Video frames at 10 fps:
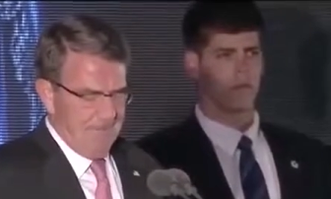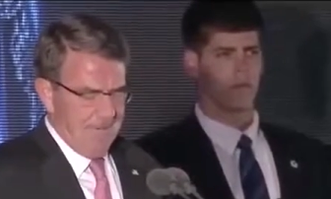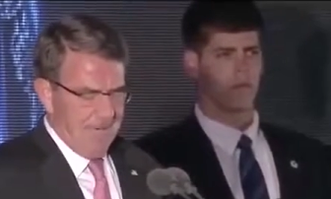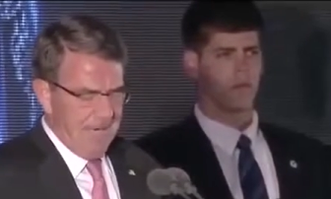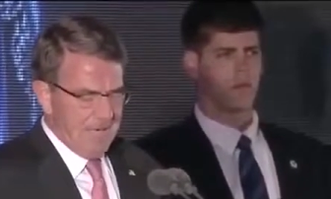
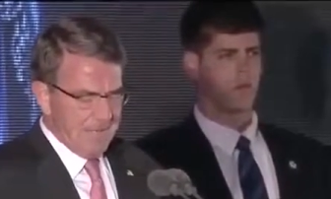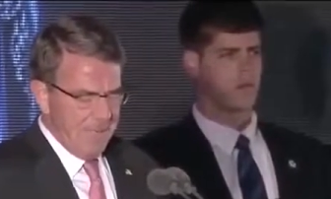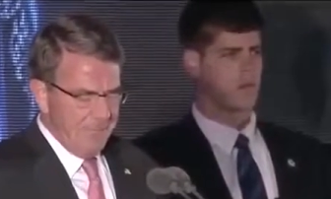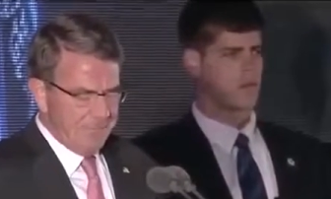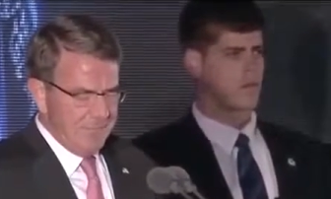Speaker 1: And as
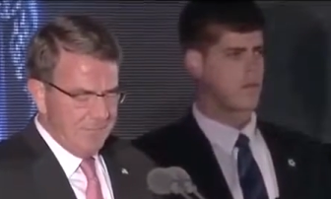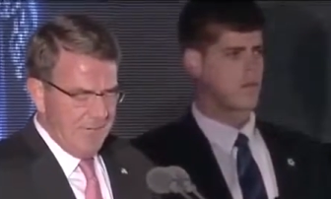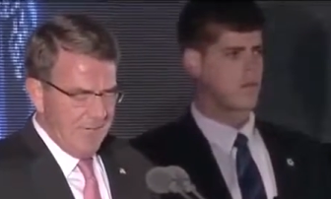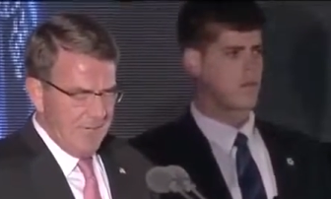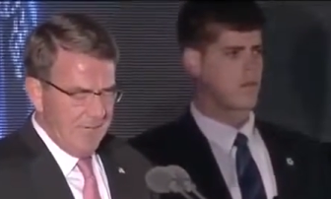of
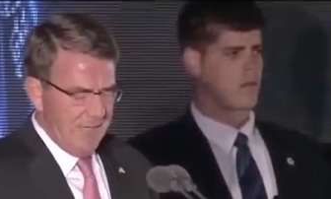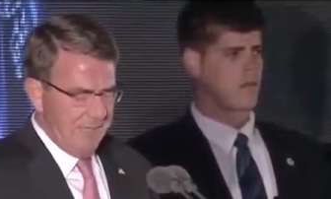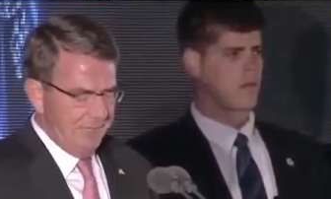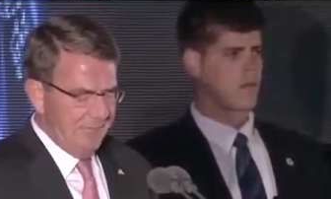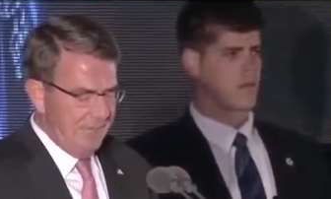today,
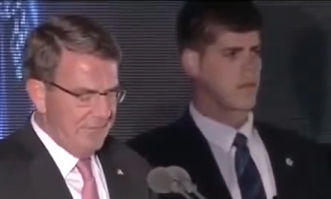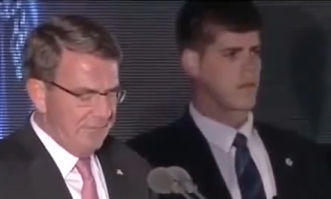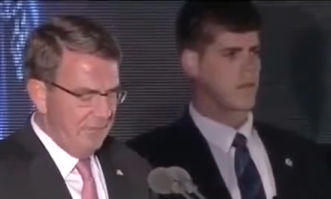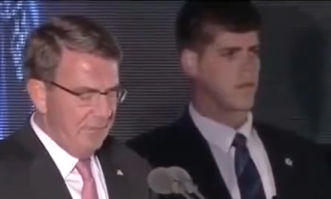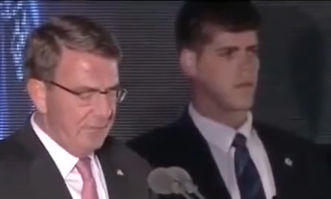
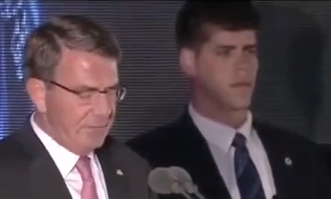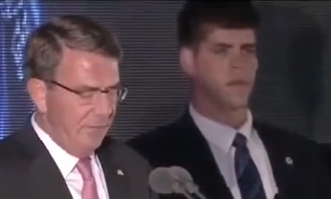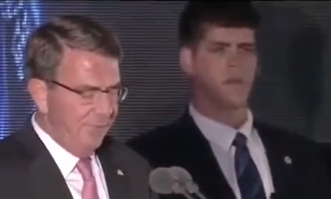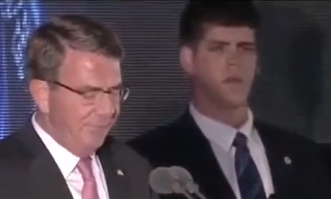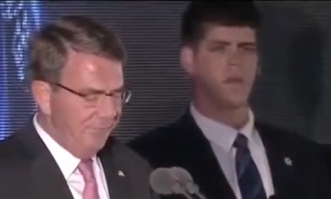Israel is our
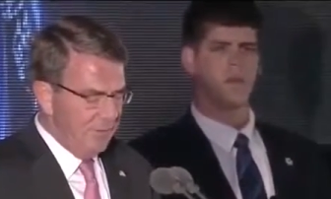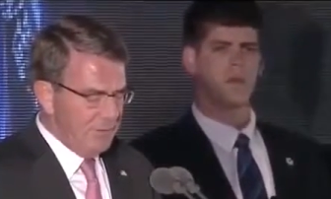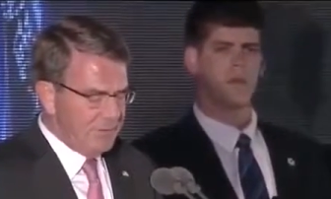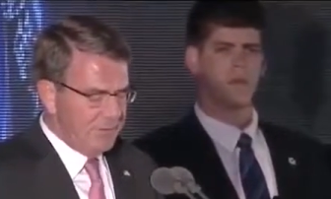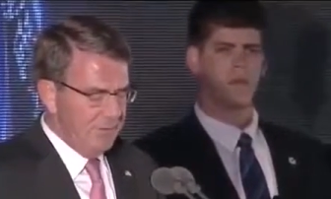
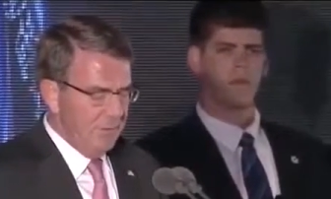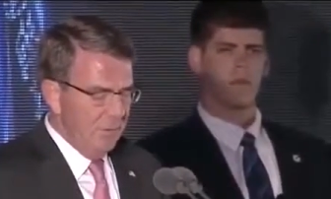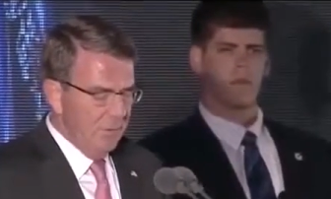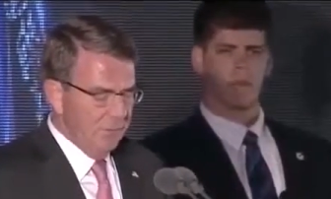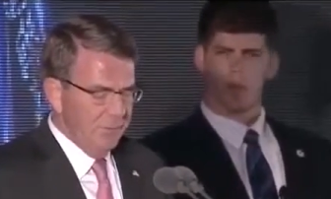first and
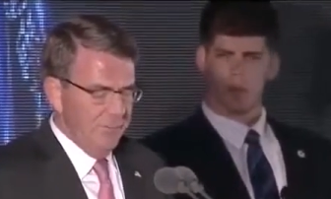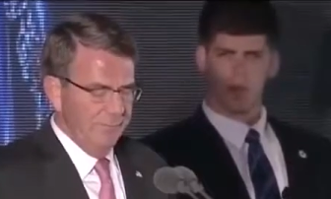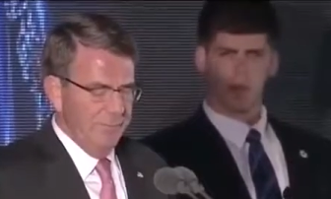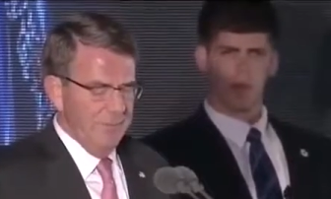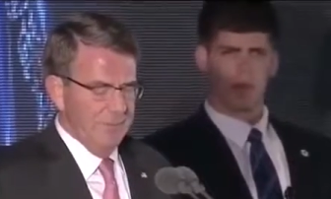only
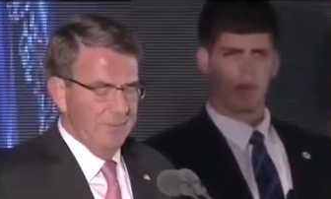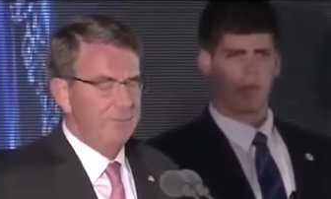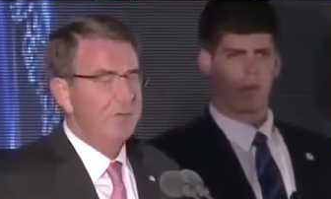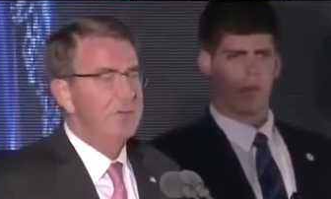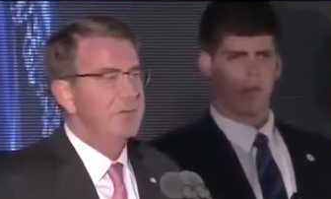friend in the
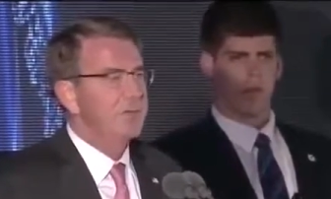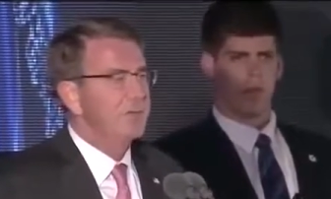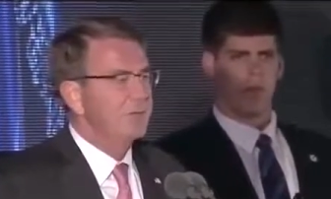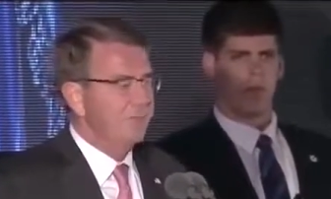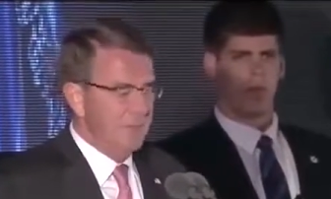region
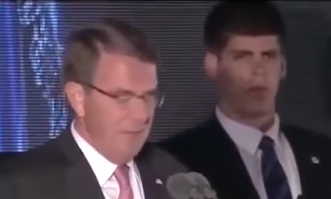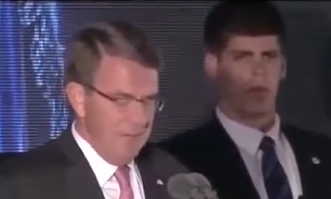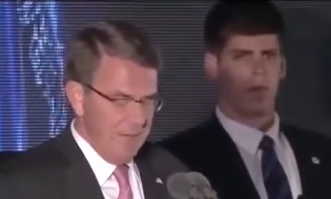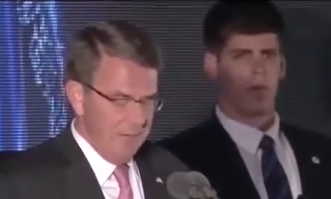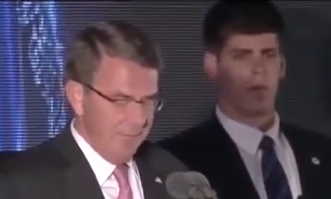that's
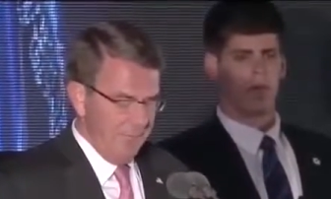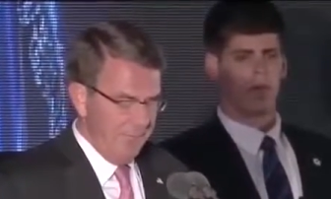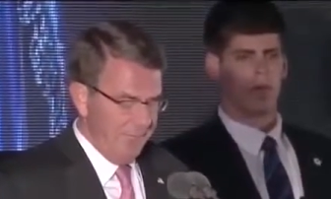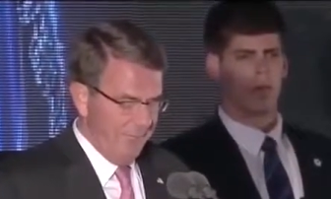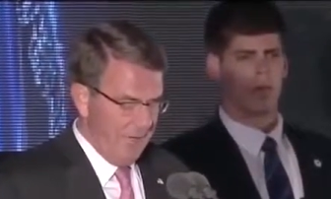flying F
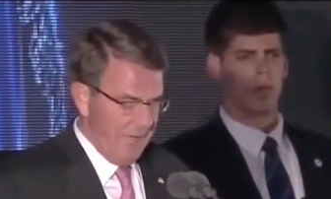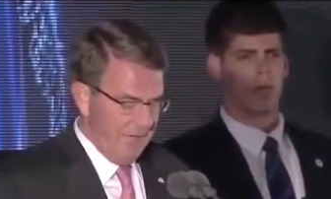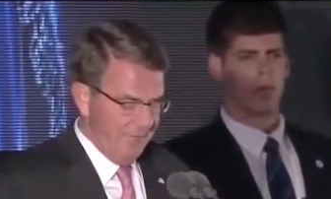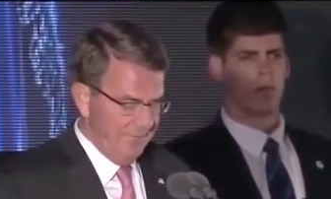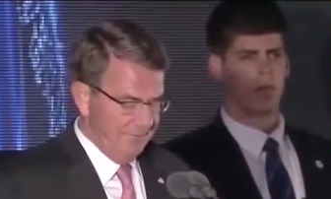
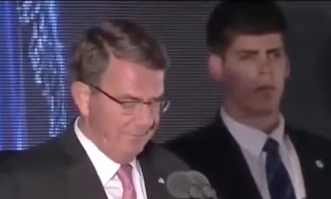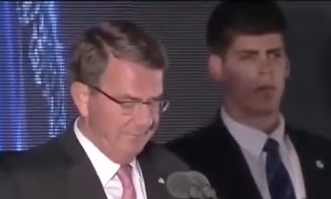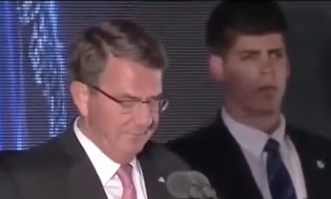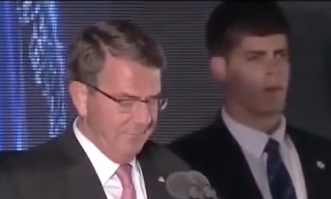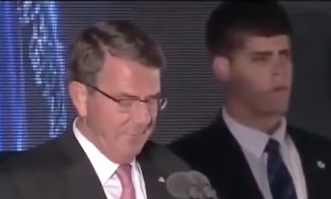35.
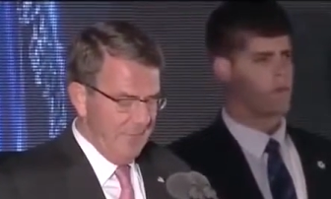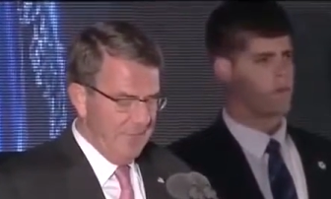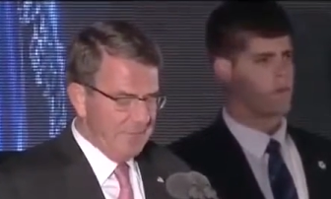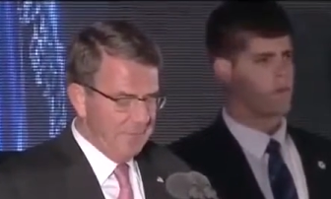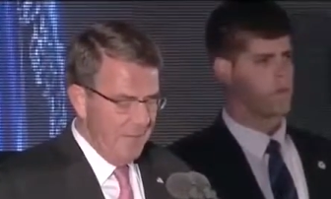And
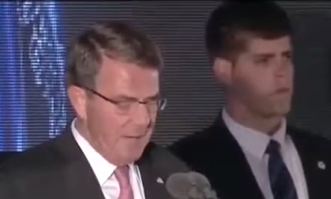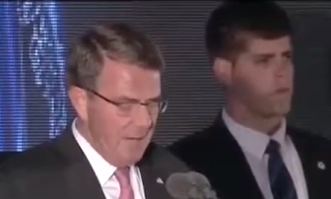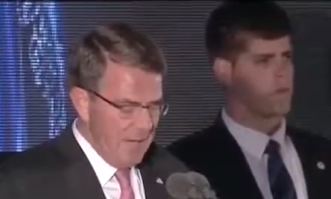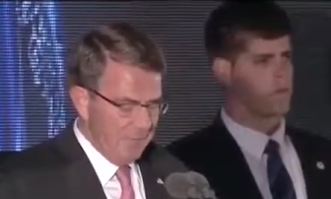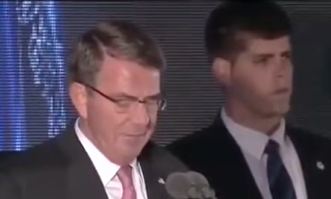it's my
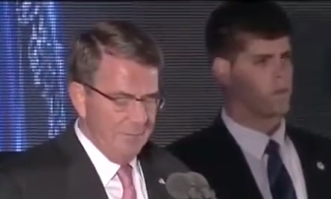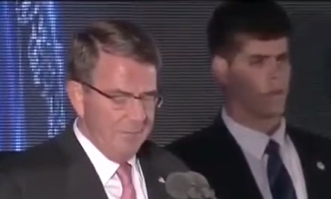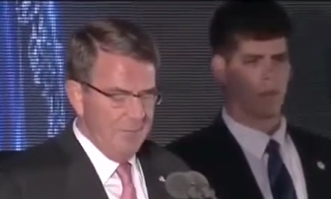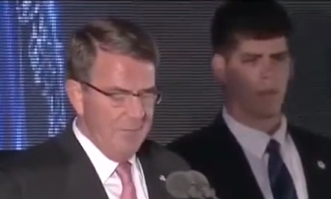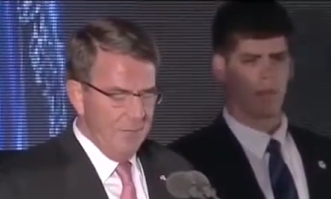honor to
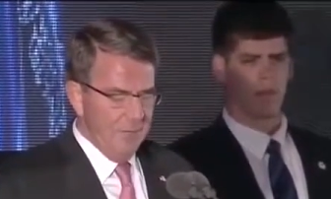be here